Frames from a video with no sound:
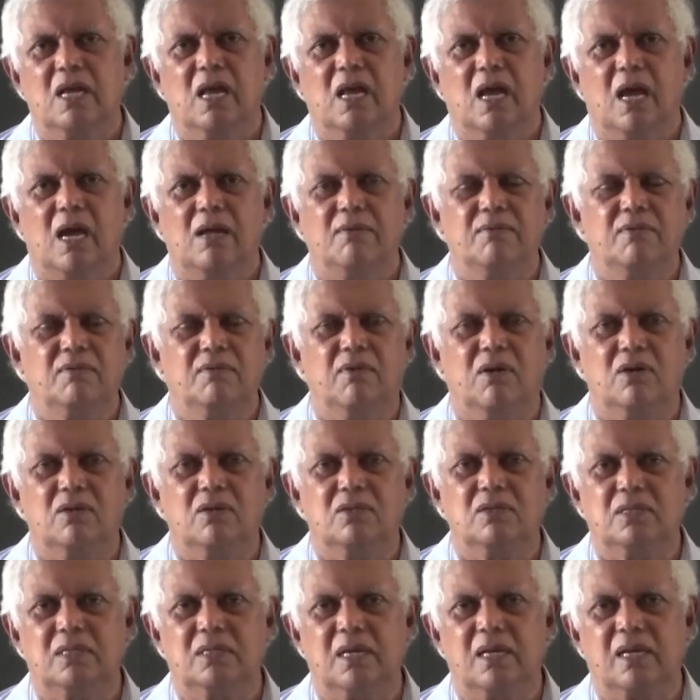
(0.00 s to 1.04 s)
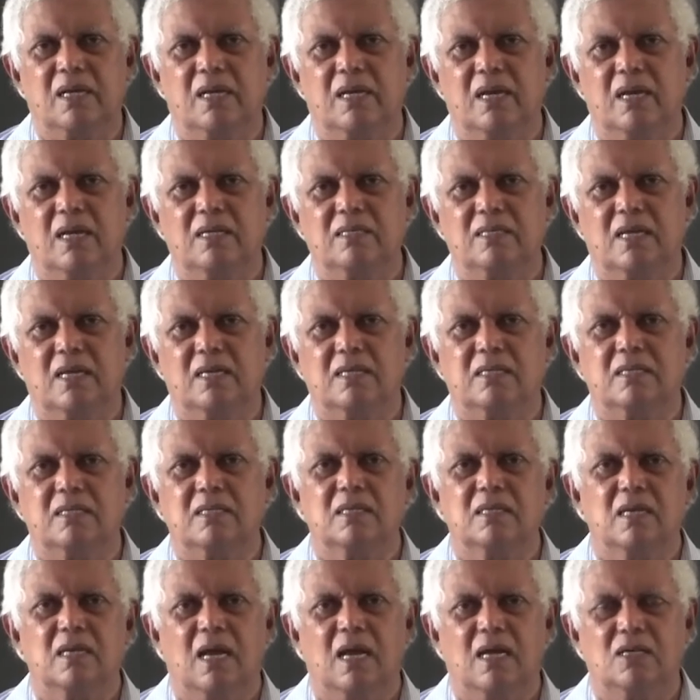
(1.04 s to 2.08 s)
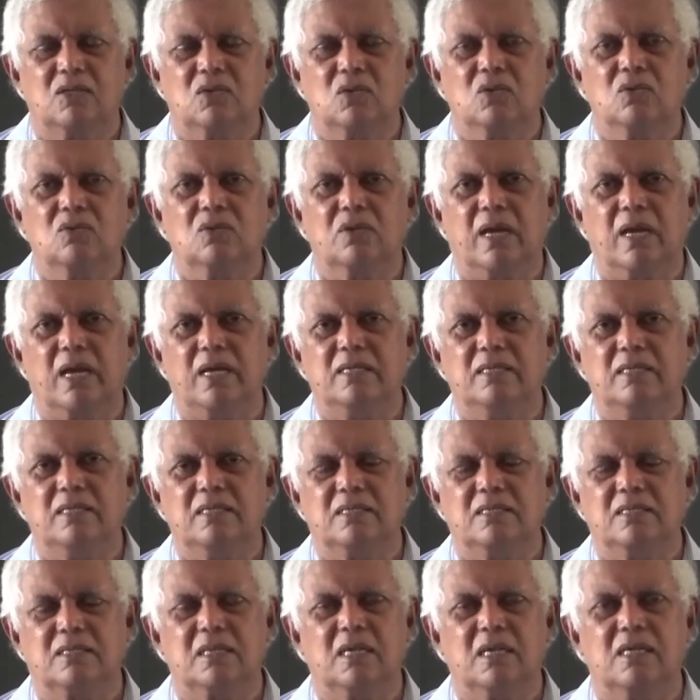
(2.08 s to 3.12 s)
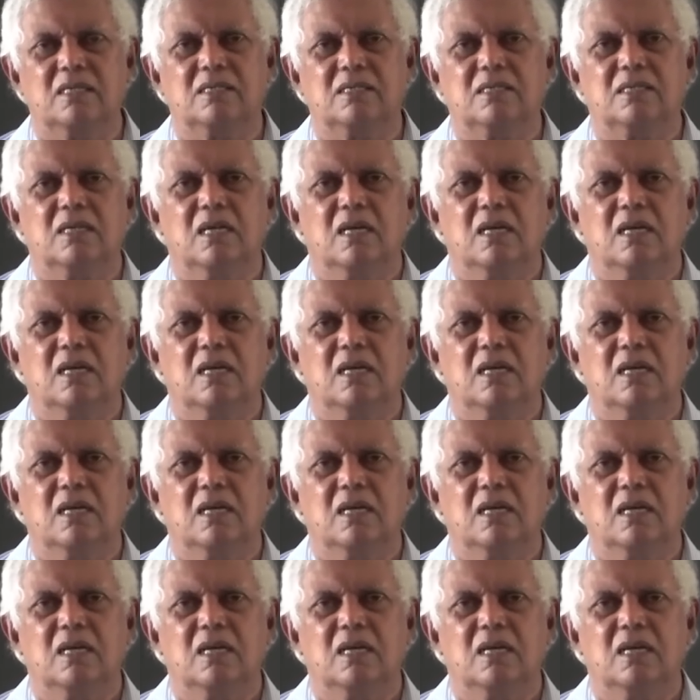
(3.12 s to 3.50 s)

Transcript: And we want to take care that, as Luke 18 says,